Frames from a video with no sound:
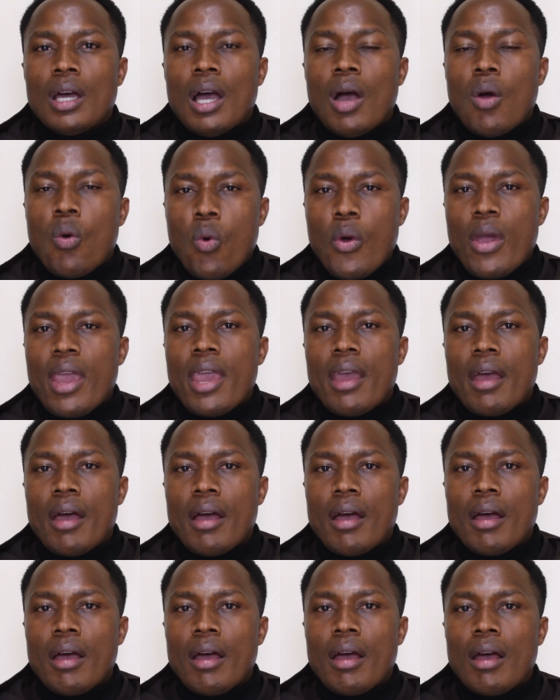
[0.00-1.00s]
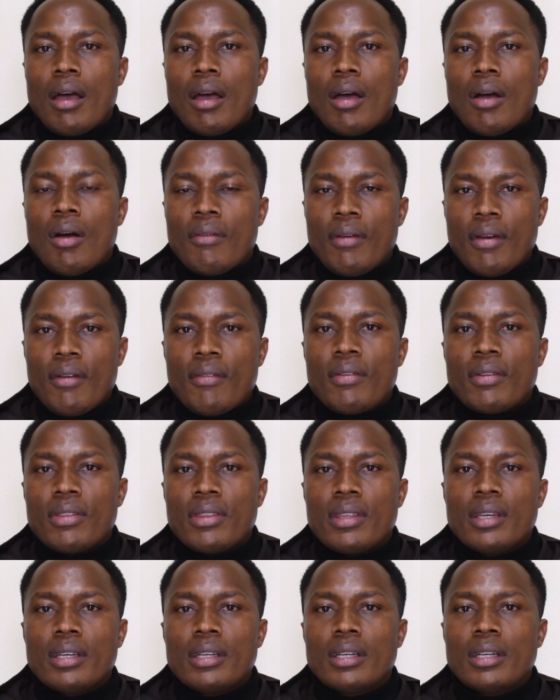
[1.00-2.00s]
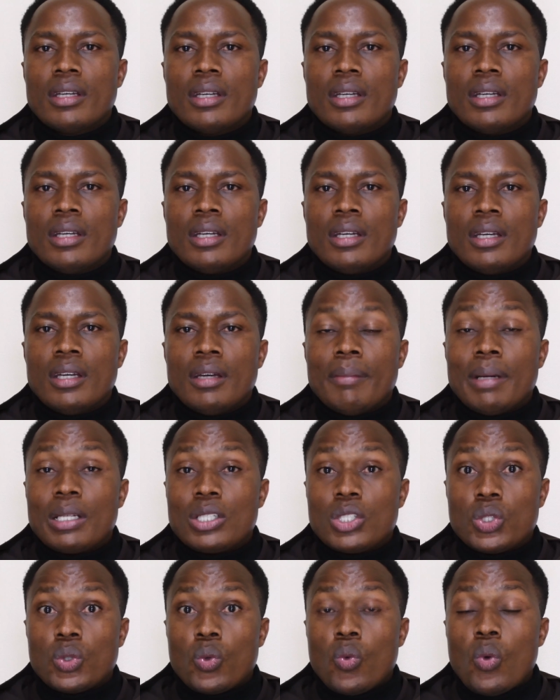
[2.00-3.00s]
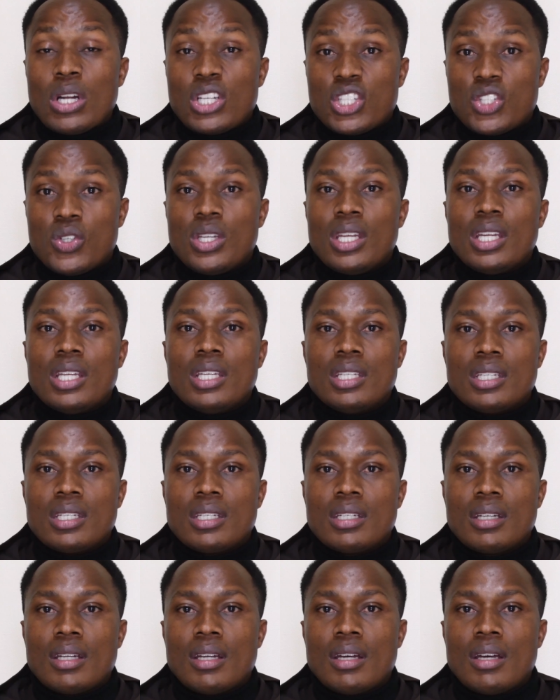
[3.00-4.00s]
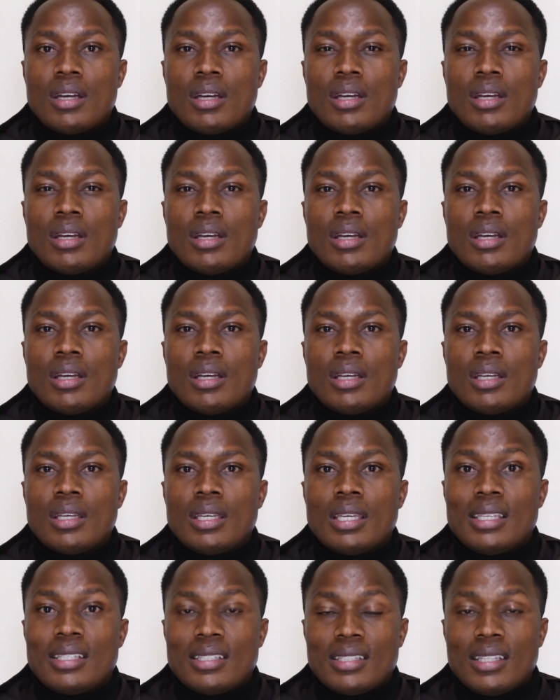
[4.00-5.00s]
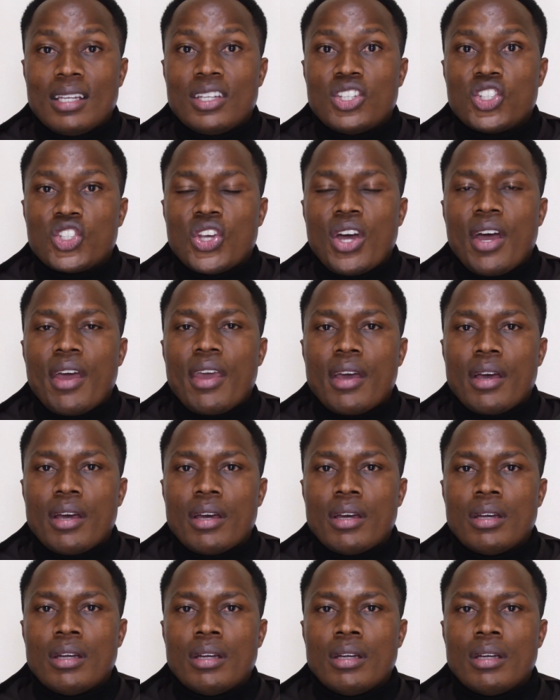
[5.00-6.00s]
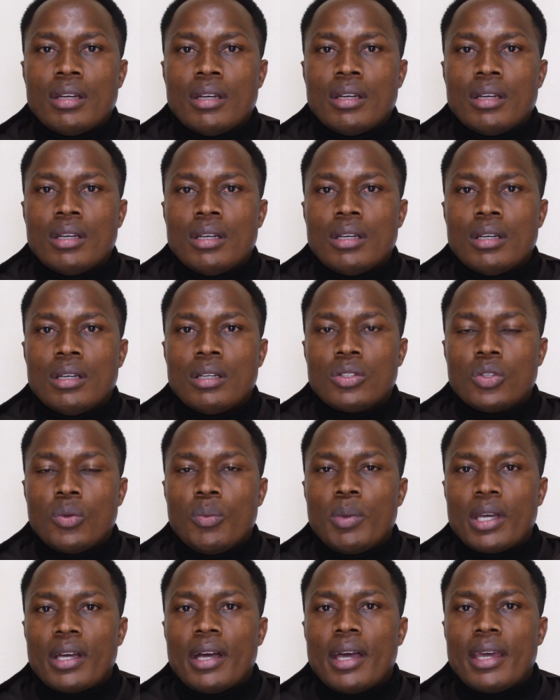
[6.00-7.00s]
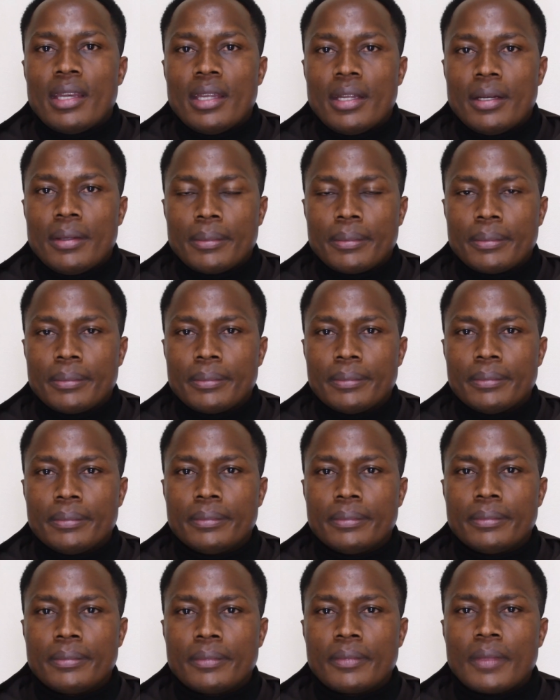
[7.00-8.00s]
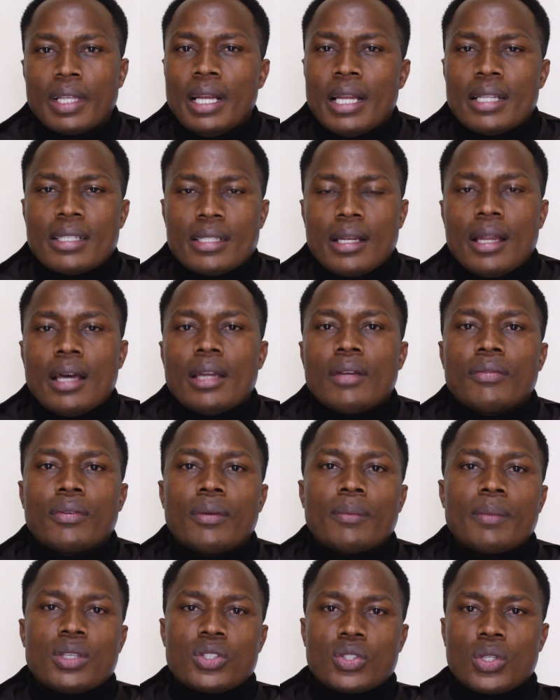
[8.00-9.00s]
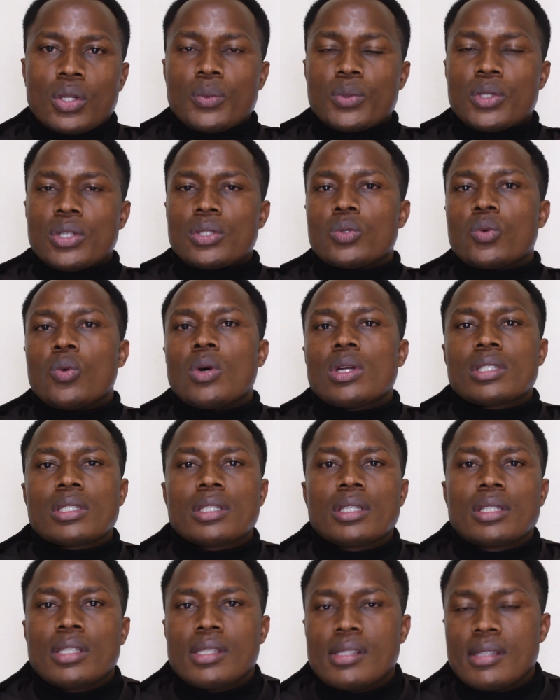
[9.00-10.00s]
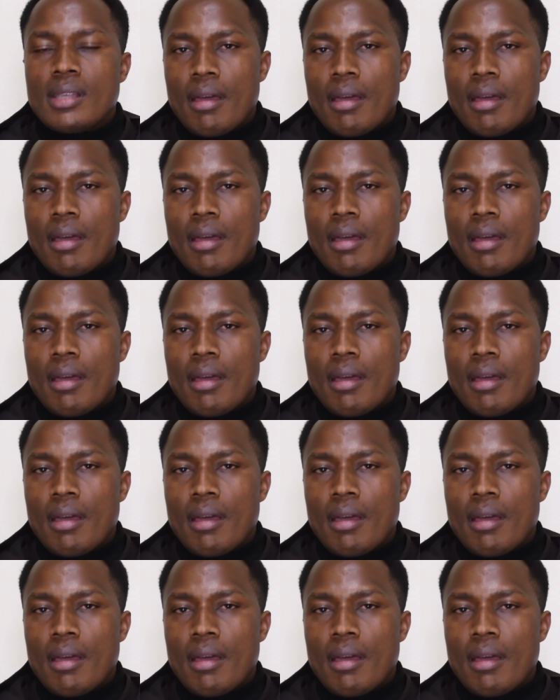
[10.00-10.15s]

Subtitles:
aware of everything, but what you need is the desire to be guided. Let's learn from the scriptures what it is